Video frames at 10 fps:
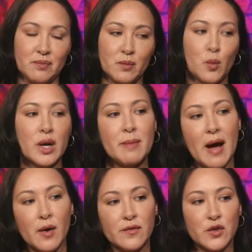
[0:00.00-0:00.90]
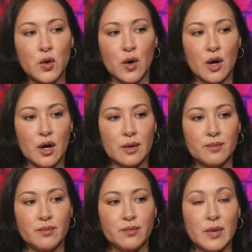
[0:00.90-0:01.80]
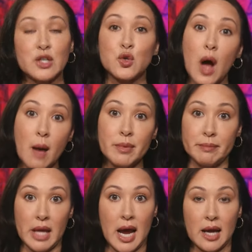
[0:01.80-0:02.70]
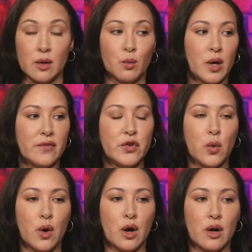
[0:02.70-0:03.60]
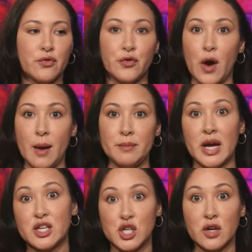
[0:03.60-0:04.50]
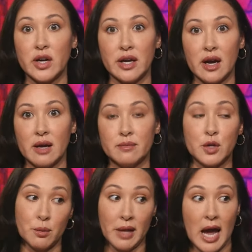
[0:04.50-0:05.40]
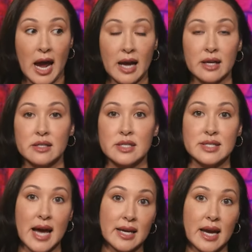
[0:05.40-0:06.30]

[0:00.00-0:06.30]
What about if you're a drop black? What if you're from Nigeria? You're black. Does that